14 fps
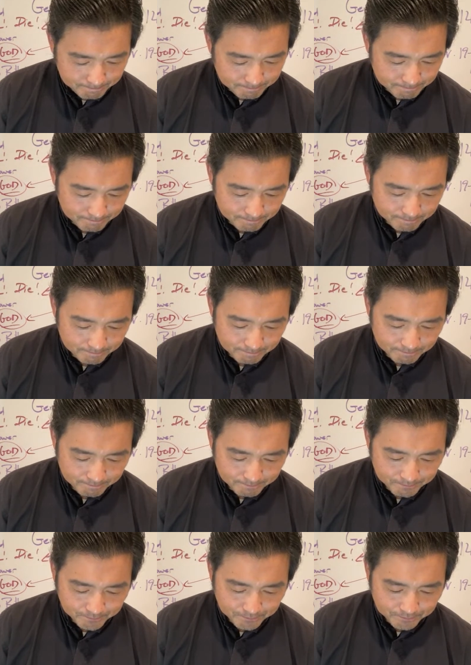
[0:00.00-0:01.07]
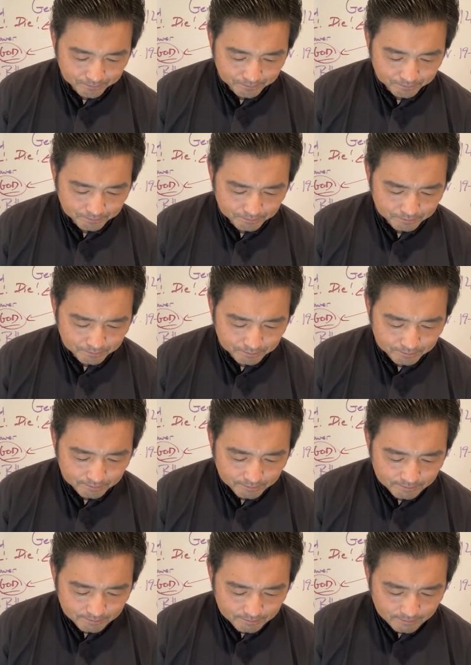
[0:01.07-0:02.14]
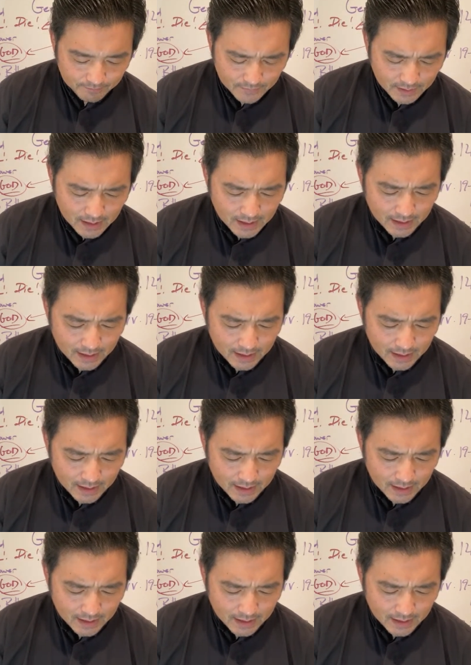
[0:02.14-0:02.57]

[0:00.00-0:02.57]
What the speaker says: (silence)